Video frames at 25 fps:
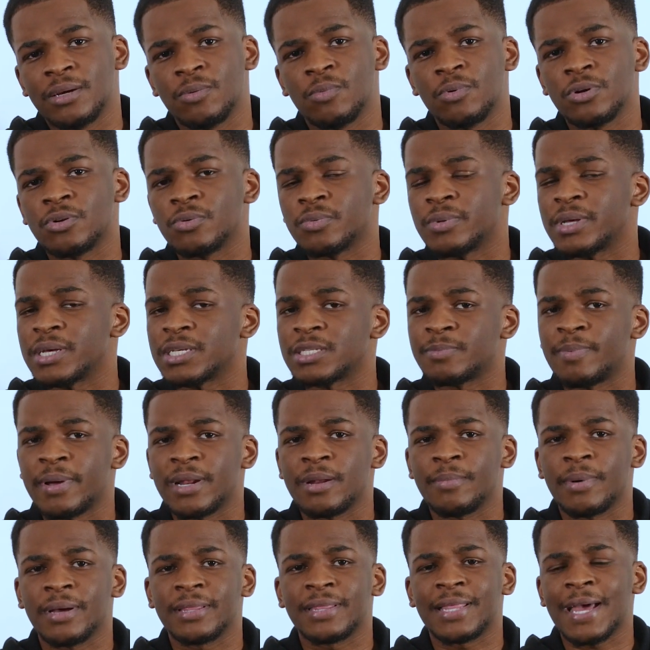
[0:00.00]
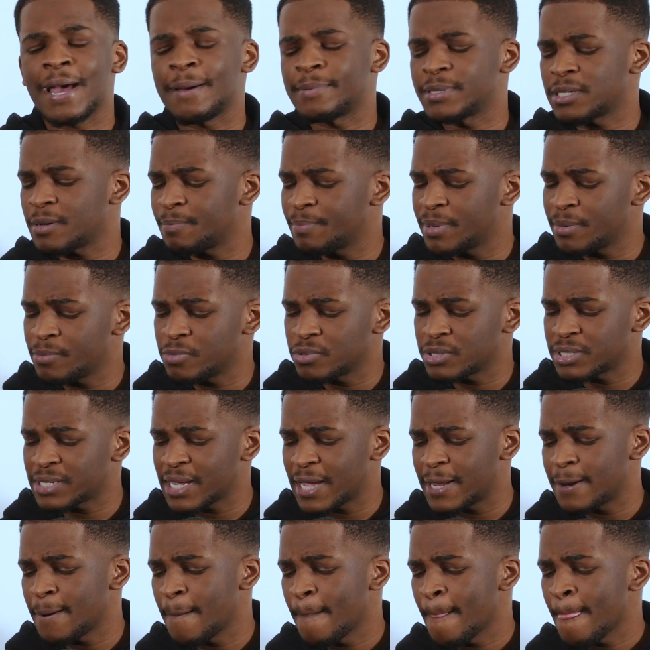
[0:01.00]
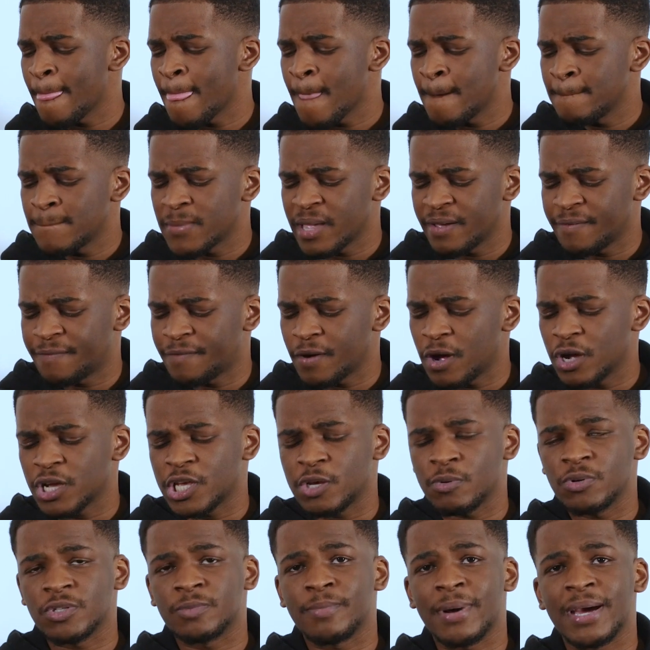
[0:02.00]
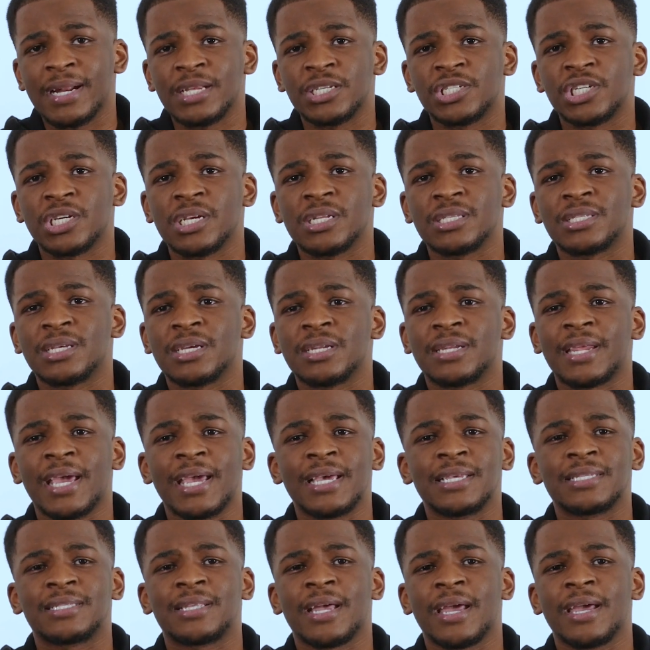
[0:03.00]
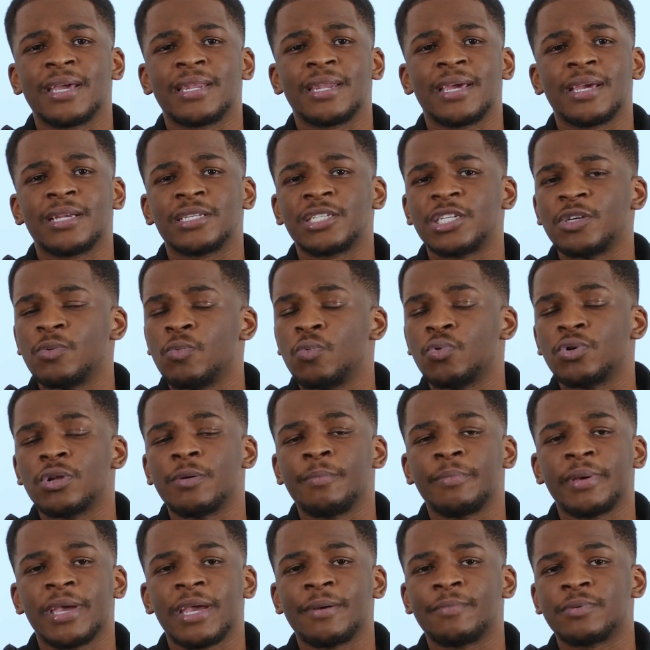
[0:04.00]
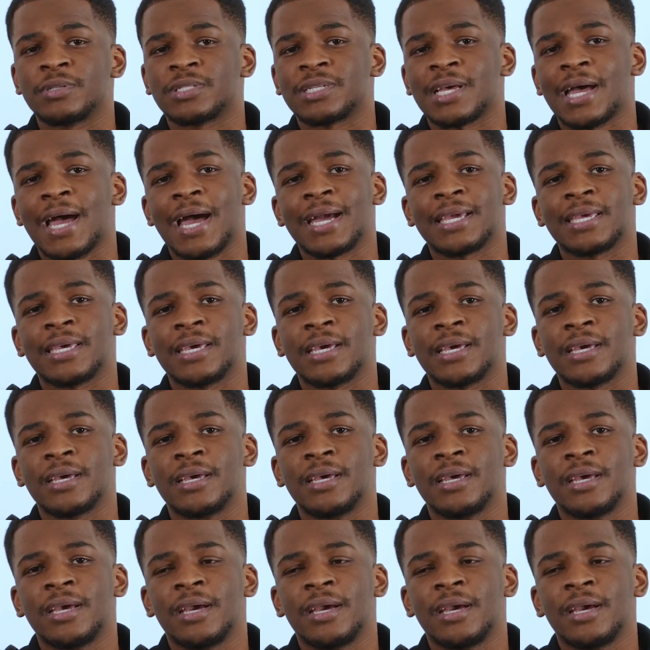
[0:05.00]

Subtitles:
What do we explain about that? Some people are saying if Fergie was managing in today's day and age, he wouldn't be able to hack it.